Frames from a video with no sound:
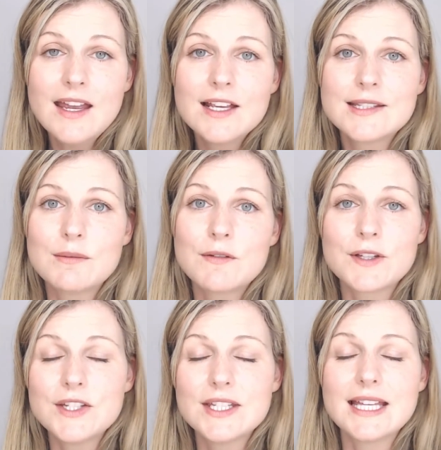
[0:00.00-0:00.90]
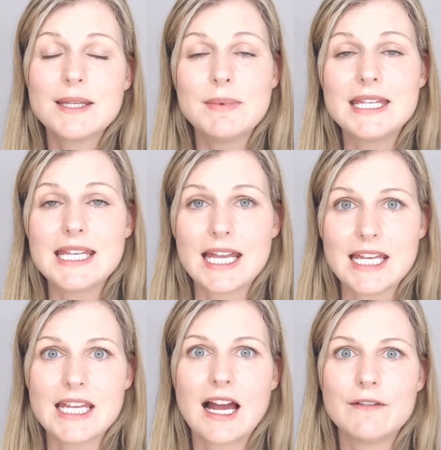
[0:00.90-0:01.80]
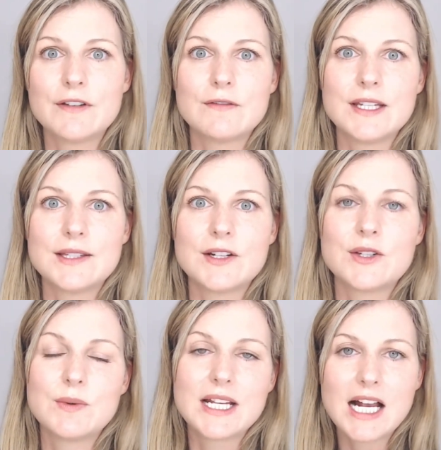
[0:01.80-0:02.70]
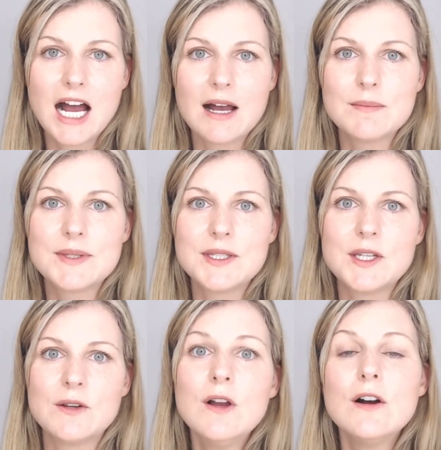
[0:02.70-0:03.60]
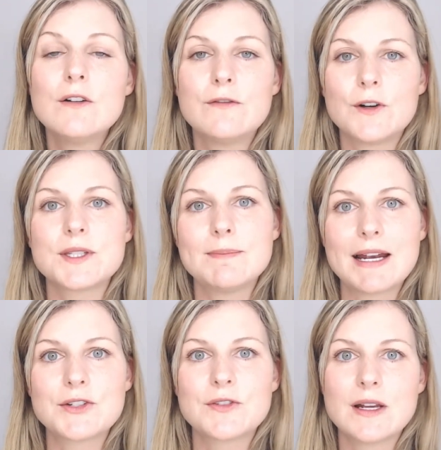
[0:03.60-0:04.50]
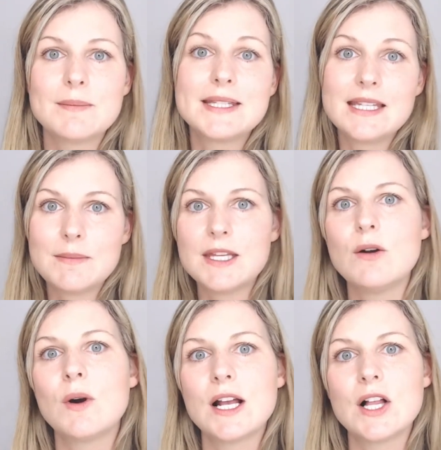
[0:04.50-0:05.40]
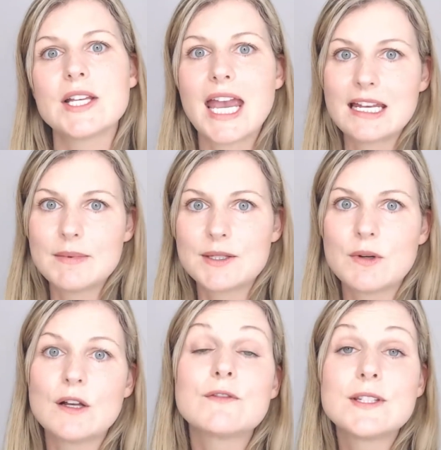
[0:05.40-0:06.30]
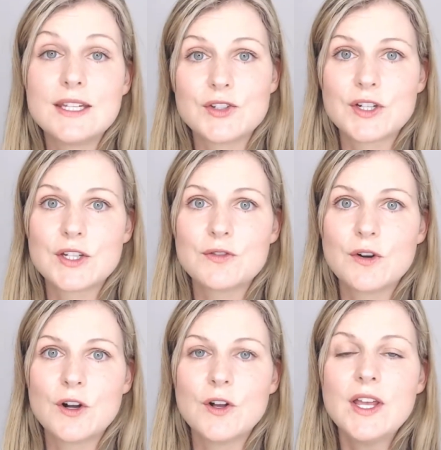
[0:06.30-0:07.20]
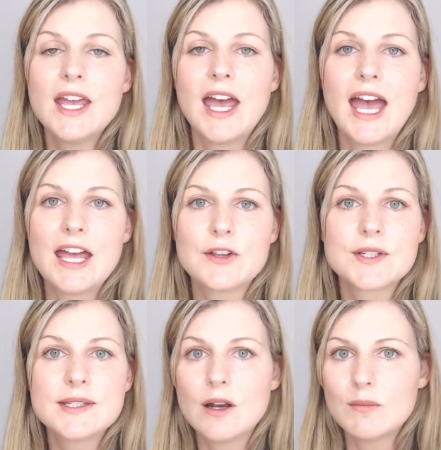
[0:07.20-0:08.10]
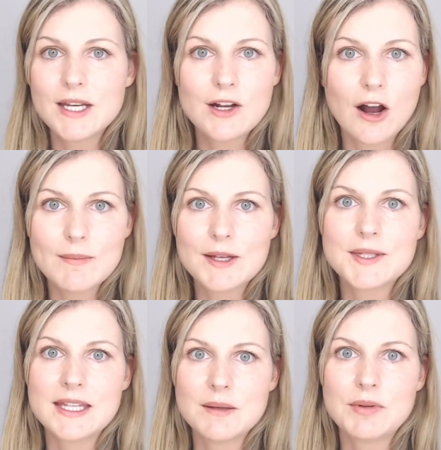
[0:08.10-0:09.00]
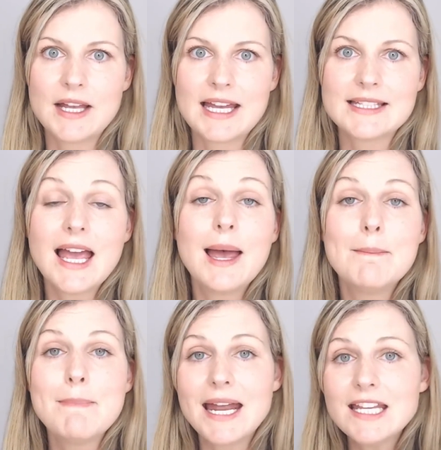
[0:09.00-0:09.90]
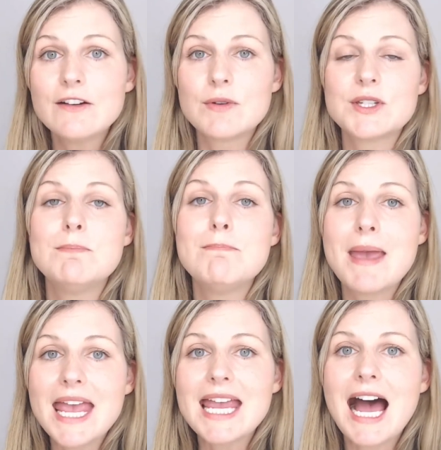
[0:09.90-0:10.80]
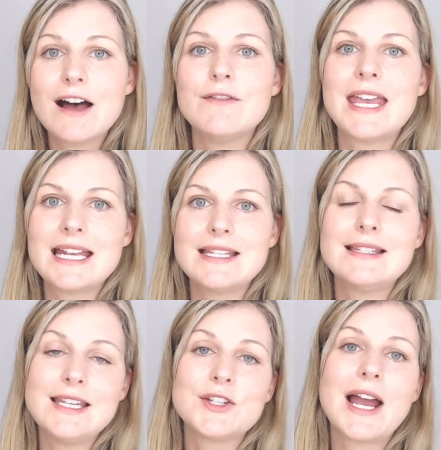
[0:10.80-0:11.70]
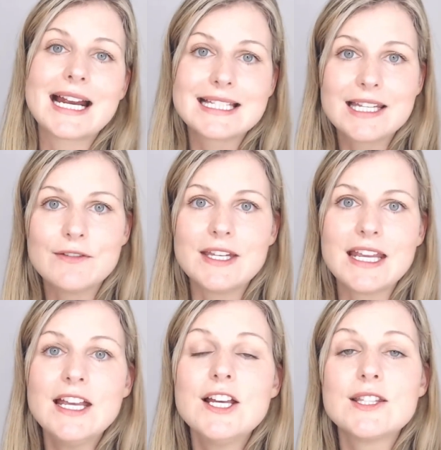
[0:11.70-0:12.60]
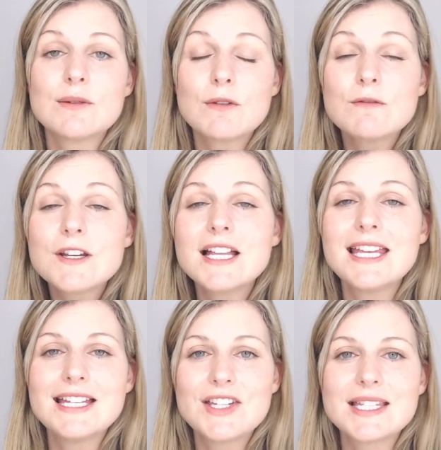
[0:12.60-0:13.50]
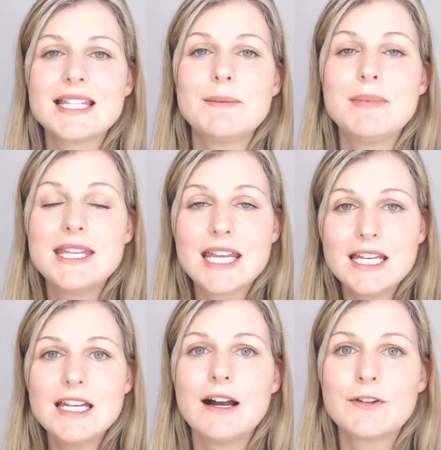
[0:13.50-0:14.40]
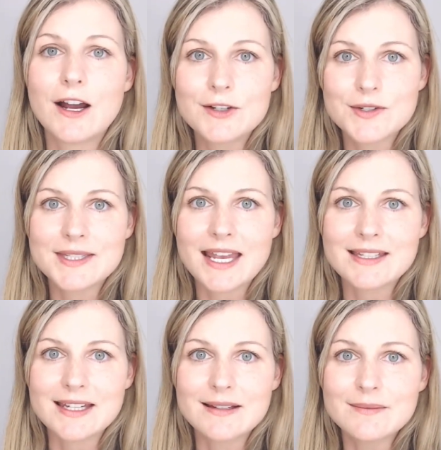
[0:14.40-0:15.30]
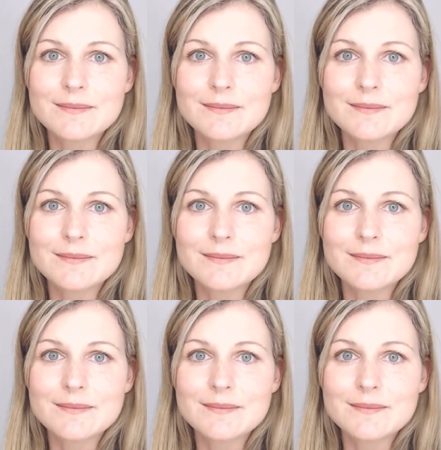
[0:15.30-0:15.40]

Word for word: So we're really just at the beginning of the research when it comes to full spectrum CBD oil, cannabis oil for seizure control. And there's so many compounds in the plant, many of which may have anti-seizure activity. So we're really just at the beginning of our understanding.